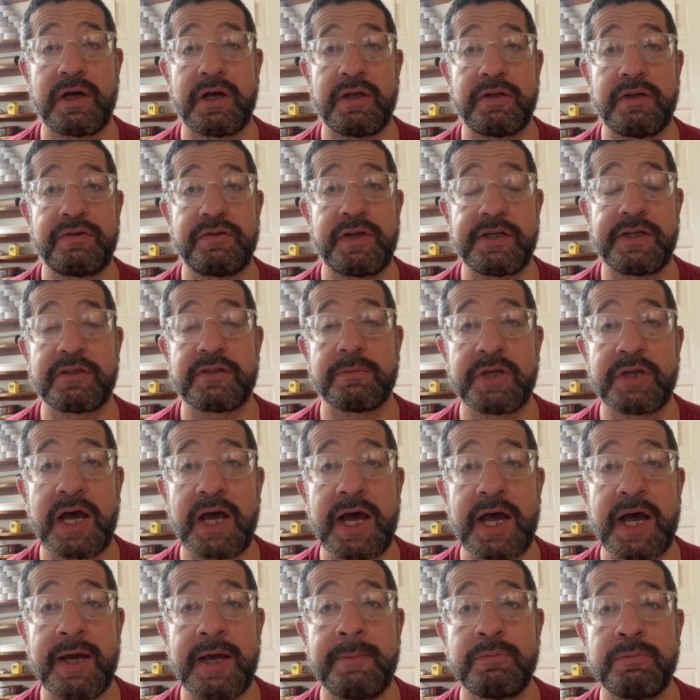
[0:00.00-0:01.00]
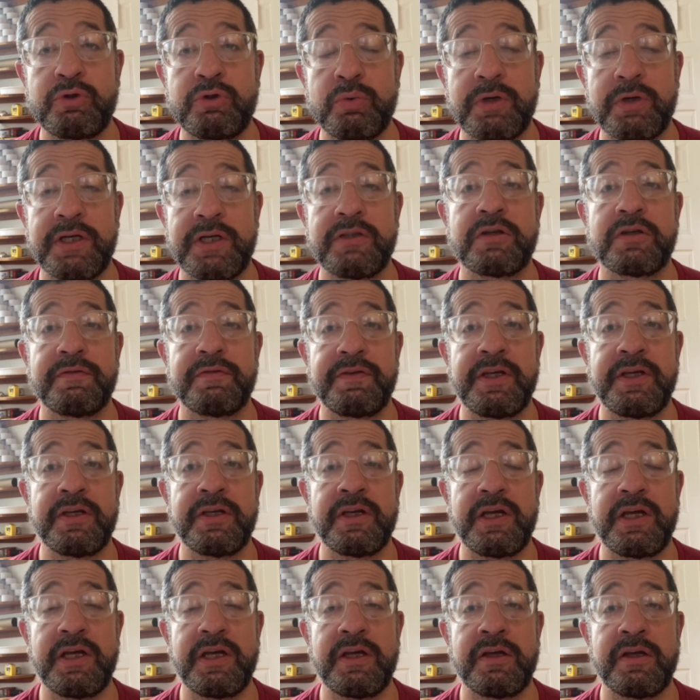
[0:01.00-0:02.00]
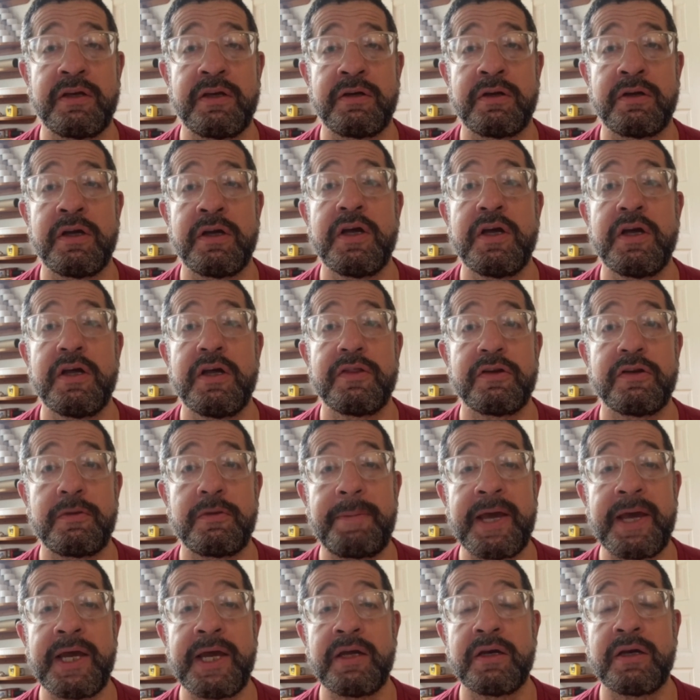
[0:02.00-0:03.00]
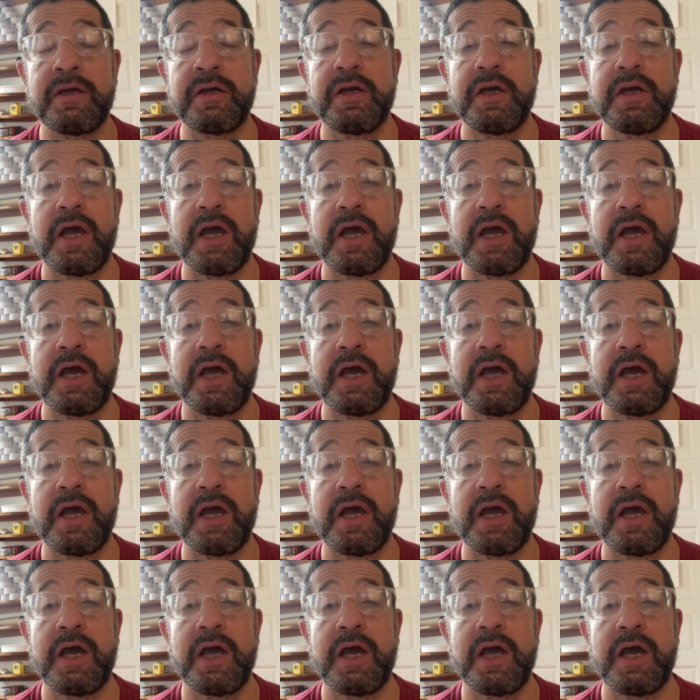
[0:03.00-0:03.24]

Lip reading: take some time to intervene in the debate